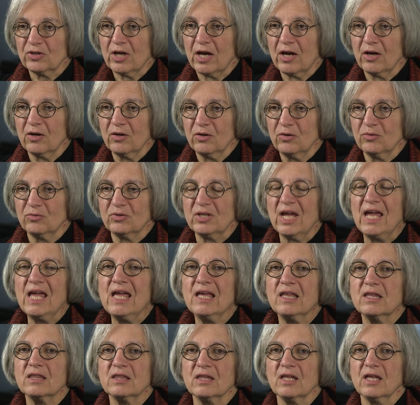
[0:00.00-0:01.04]
How do you
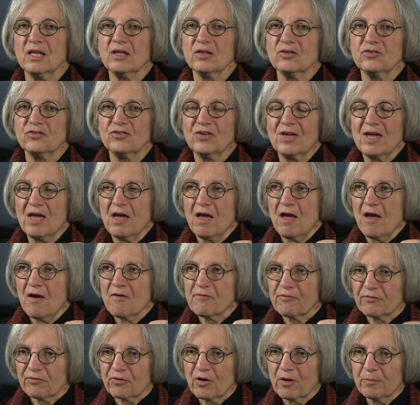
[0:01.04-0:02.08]
take things
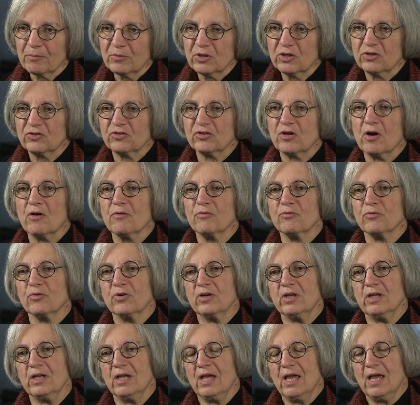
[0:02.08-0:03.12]
from
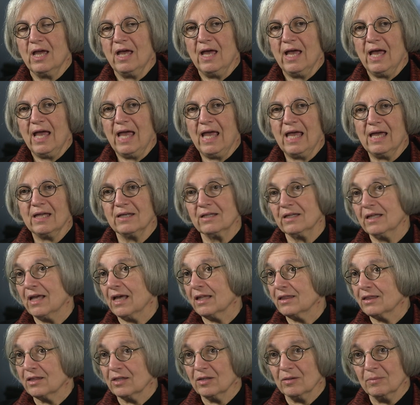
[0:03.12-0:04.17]
discovery and
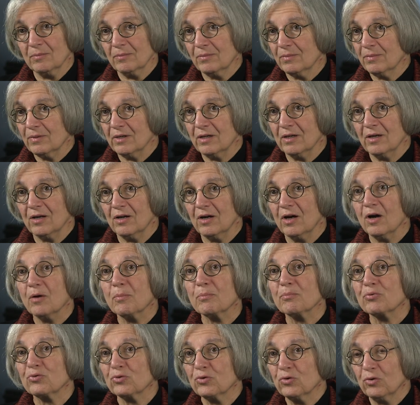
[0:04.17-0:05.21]
get them uh,
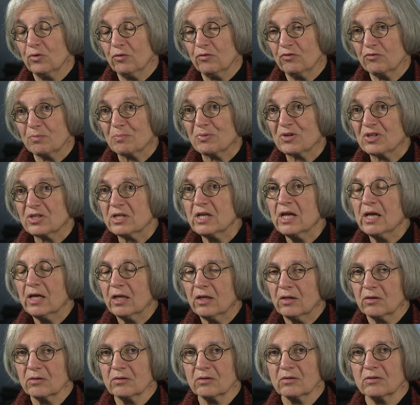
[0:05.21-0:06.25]
approved,
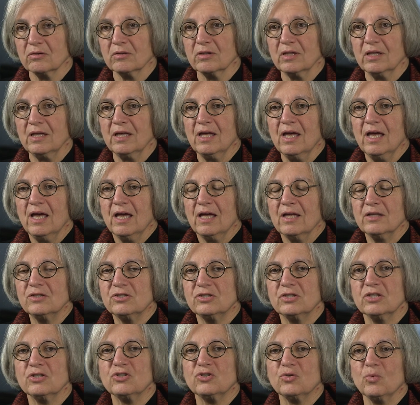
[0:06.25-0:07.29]
particularly in
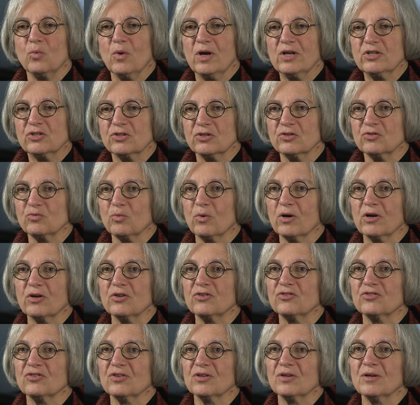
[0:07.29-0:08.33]
situations where
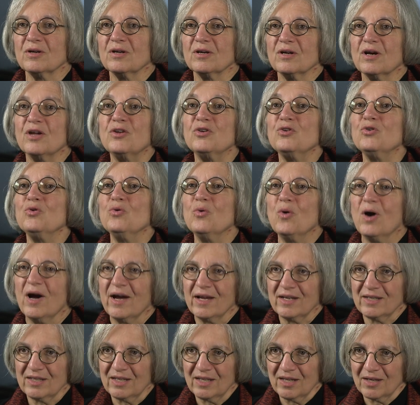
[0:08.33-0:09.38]
it's a, a, new
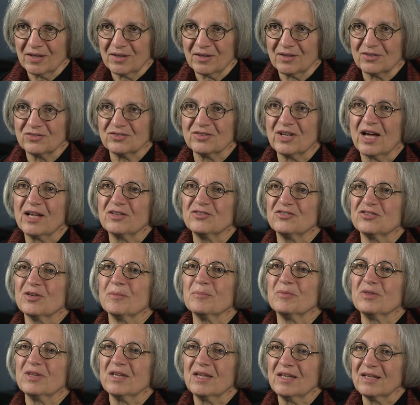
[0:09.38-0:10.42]
idea. It's not
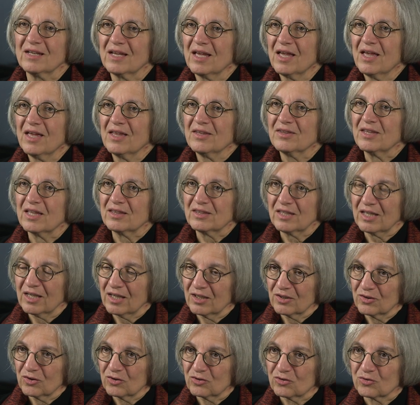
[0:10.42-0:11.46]
something that the
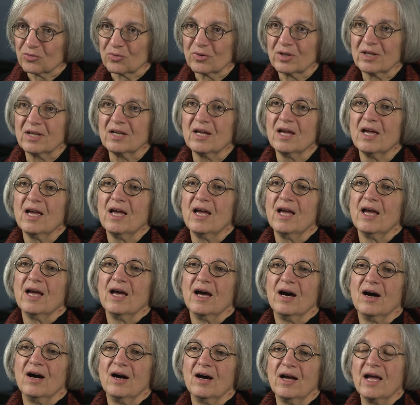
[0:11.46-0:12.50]
industry
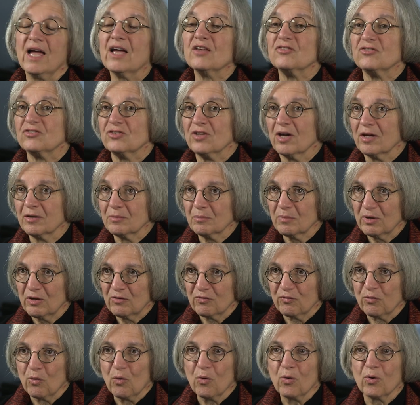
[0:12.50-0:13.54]
uh, has done
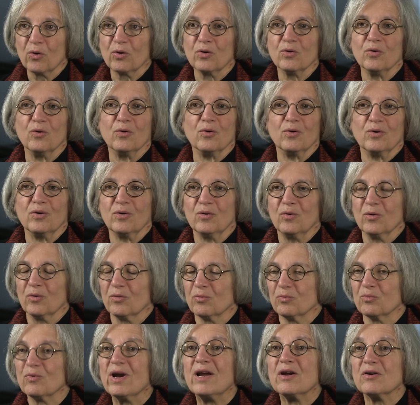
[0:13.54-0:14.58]
before or, or
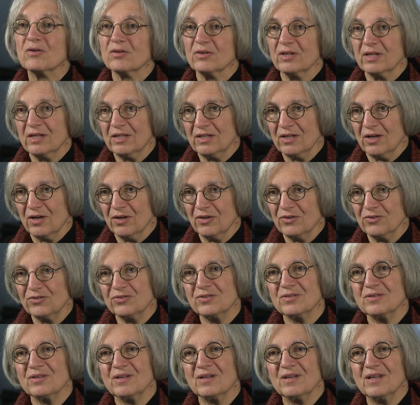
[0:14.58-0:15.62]
rarely
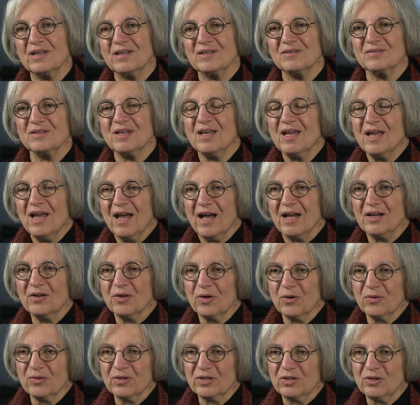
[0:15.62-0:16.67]
does. And I
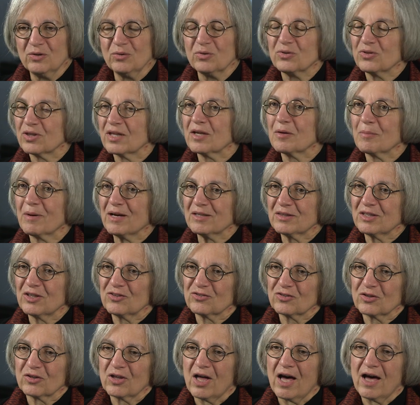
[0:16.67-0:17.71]
know that you think about
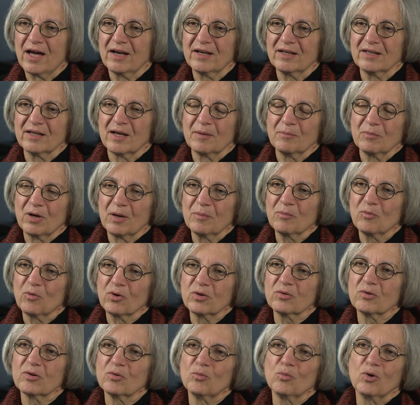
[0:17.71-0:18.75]
this a lot, and I'm, I'm
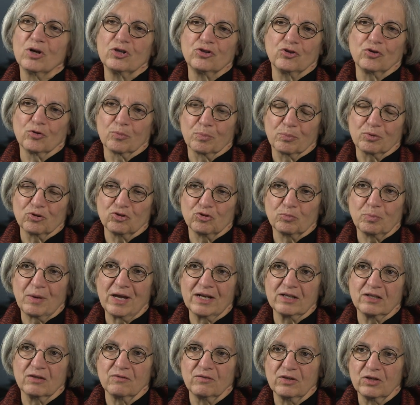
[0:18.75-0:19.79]
wondering what your
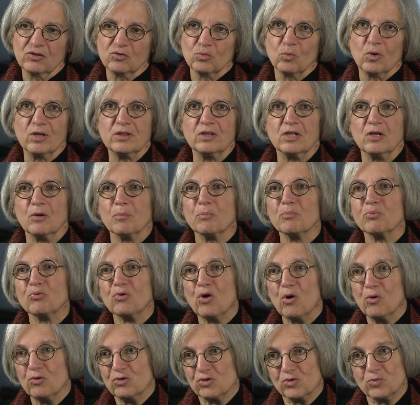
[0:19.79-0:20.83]
perspective is, what the
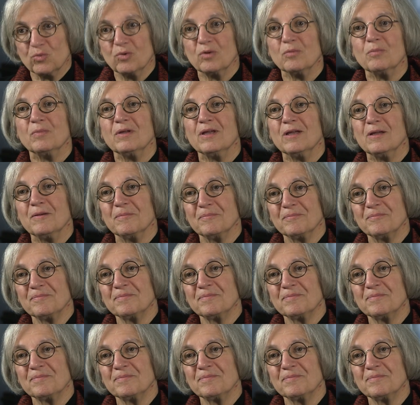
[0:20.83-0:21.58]
approach will be.